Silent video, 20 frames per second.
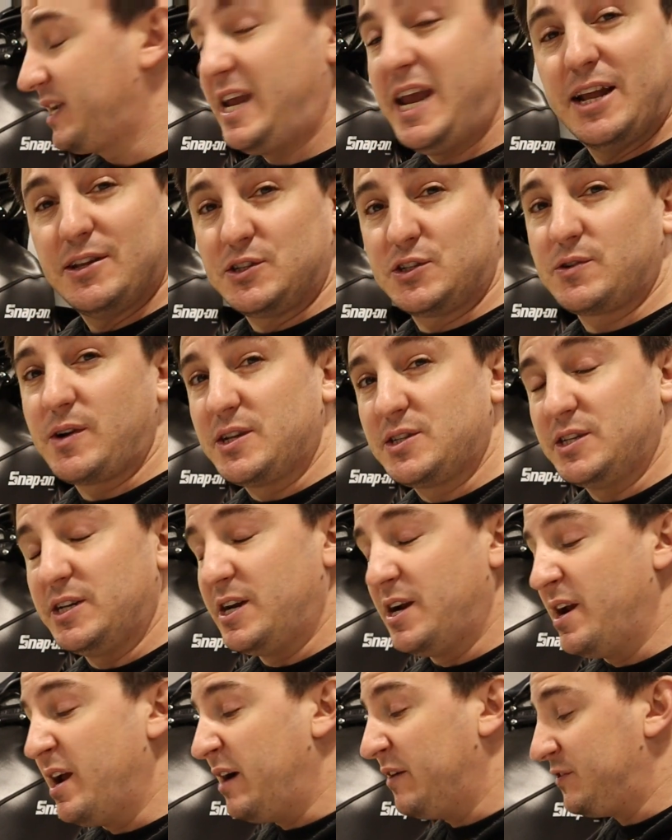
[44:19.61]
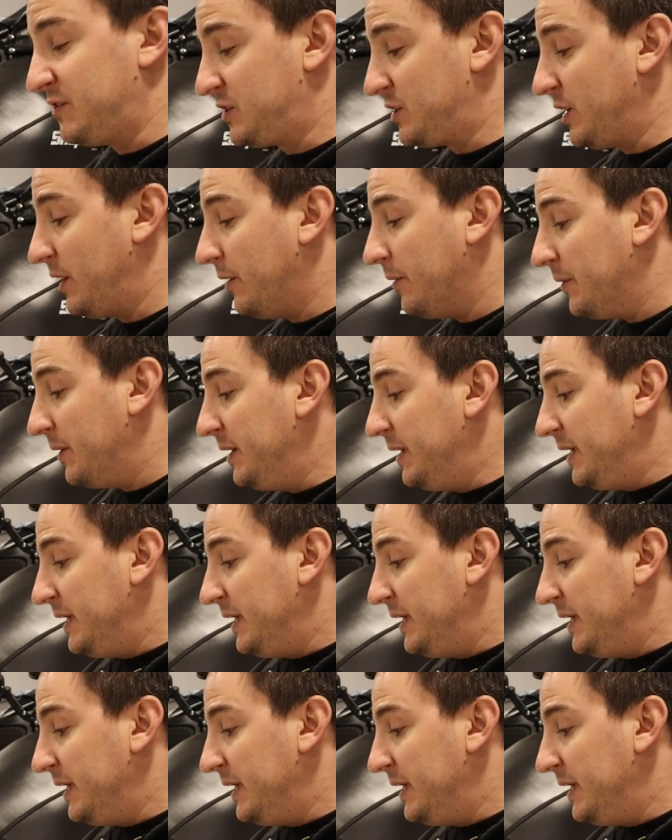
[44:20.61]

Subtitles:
I can't stress it enough. So